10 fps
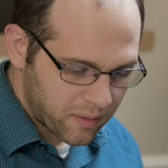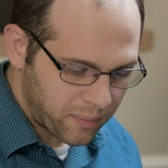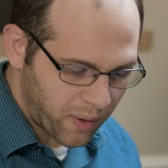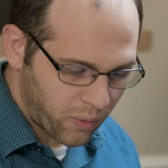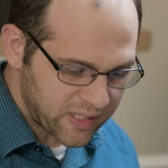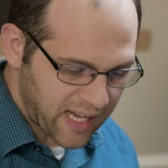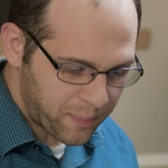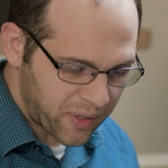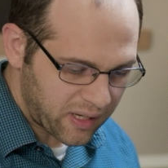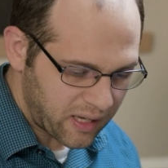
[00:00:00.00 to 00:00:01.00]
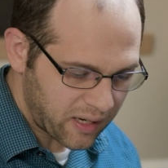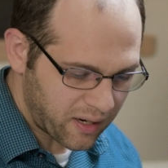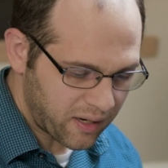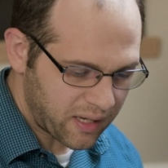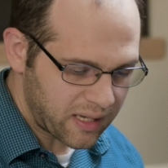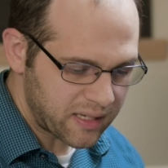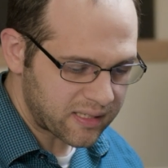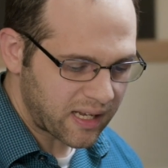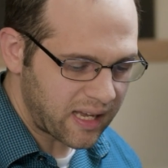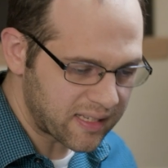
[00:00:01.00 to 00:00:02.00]
But what's happening here
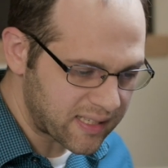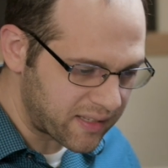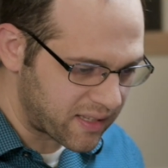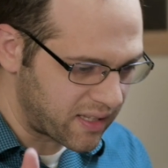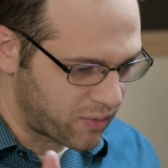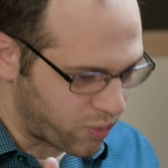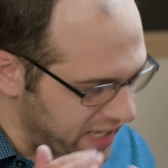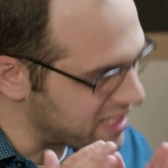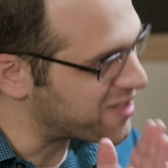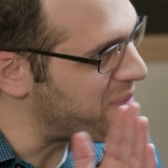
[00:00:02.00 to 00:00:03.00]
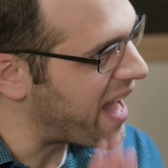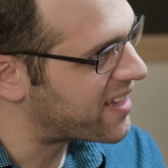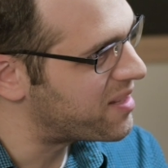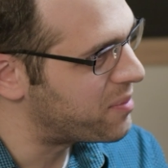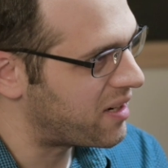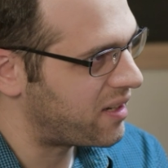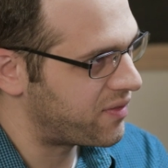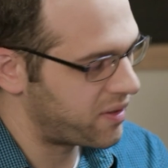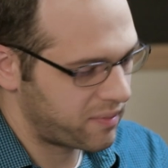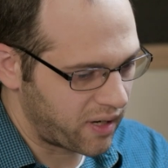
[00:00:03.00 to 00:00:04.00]
is, in a sense, right smack in the middle of
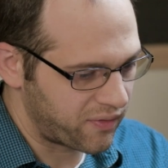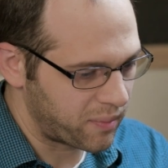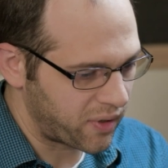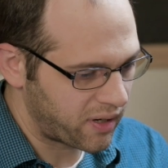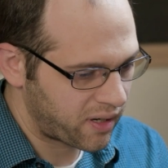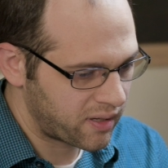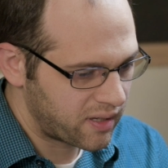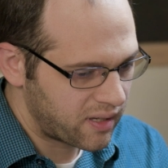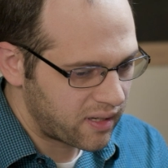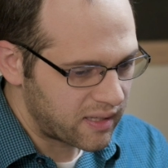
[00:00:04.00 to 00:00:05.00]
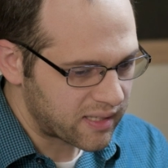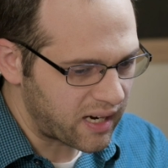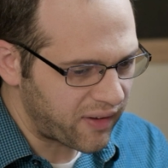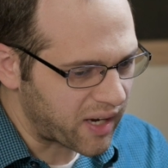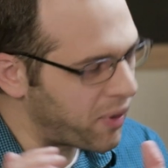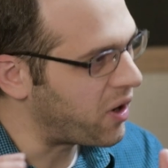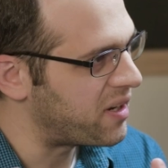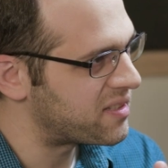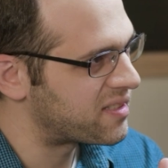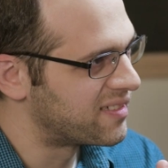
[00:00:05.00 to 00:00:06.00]
the book. It's kind of like a
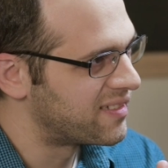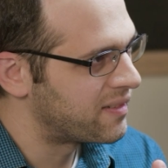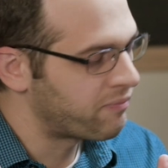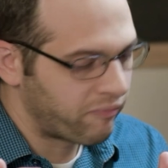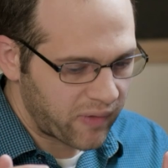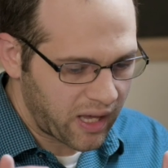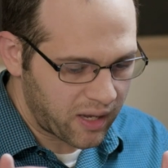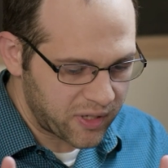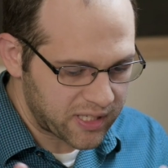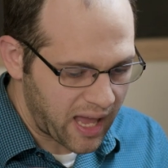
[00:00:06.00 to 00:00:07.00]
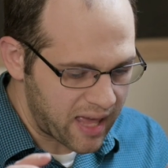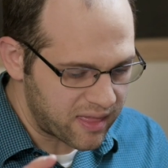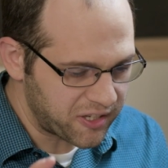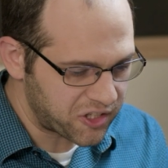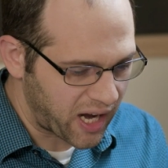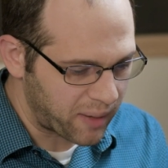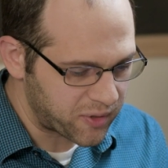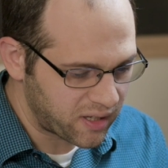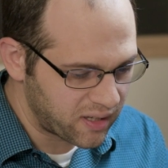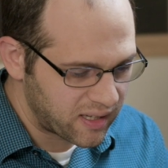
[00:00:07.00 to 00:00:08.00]
pause, and we say, hey, this
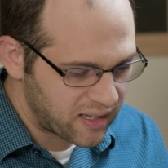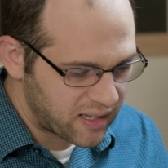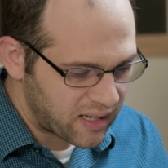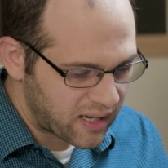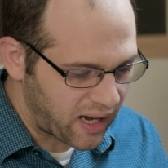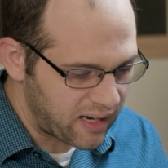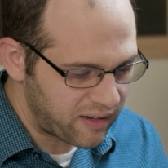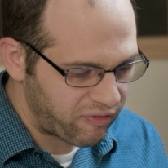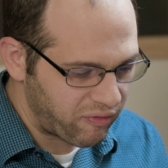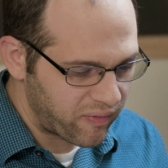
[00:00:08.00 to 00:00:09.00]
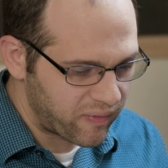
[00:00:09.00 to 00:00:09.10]
chapter kind of